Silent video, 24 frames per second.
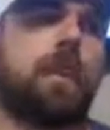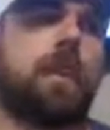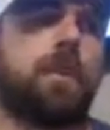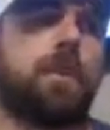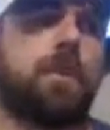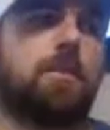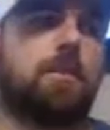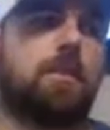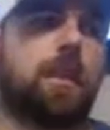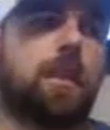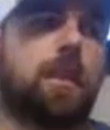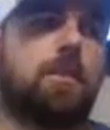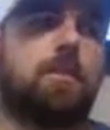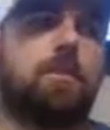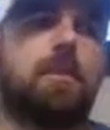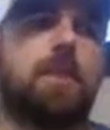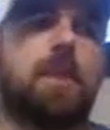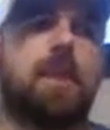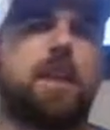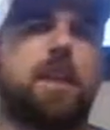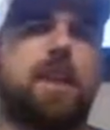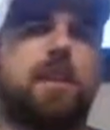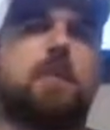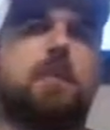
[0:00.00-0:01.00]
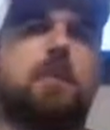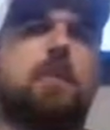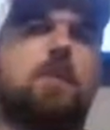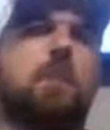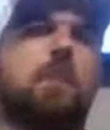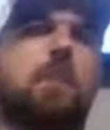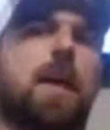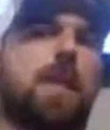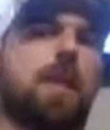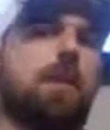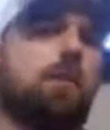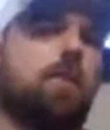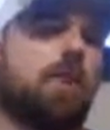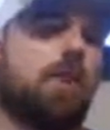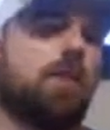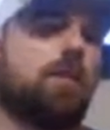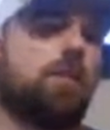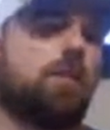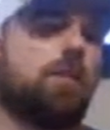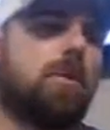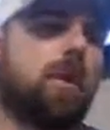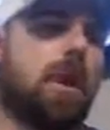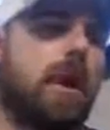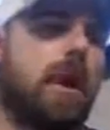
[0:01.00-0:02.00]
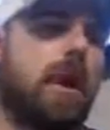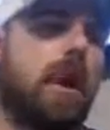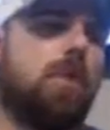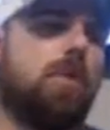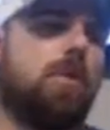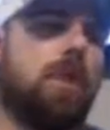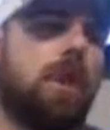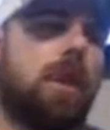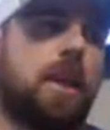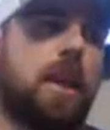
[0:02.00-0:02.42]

Tell us a bit about the mental game